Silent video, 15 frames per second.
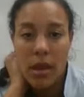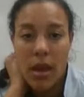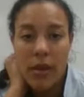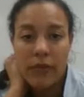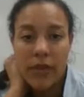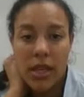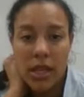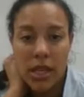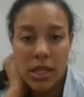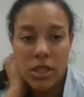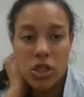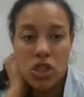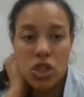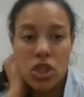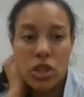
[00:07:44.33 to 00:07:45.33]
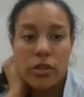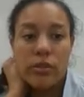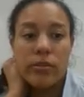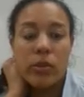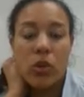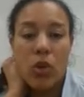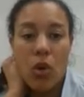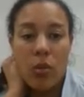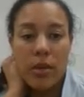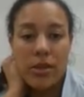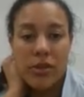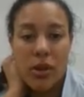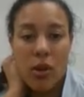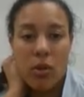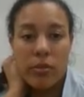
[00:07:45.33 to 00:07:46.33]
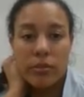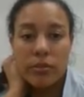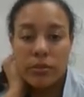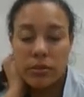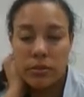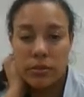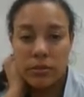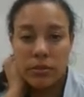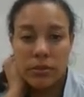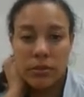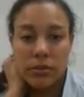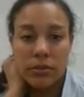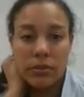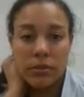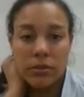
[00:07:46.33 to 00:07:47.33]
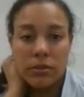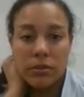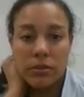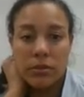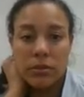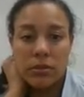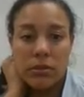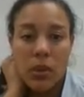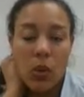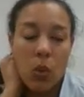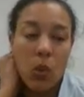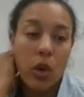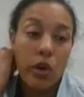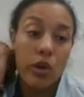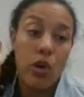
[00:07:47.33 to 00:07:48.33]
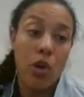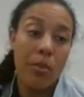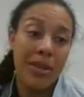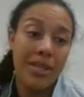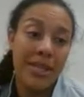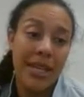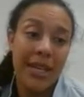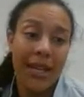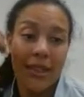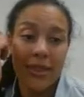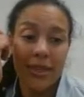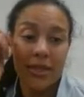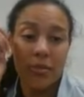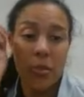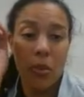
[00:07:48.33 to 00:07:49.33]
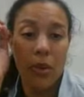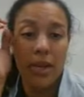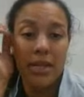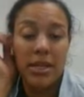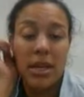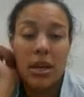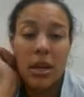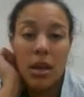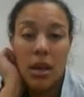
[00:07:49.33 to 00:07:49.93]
of each chromosome or chromatin at this point,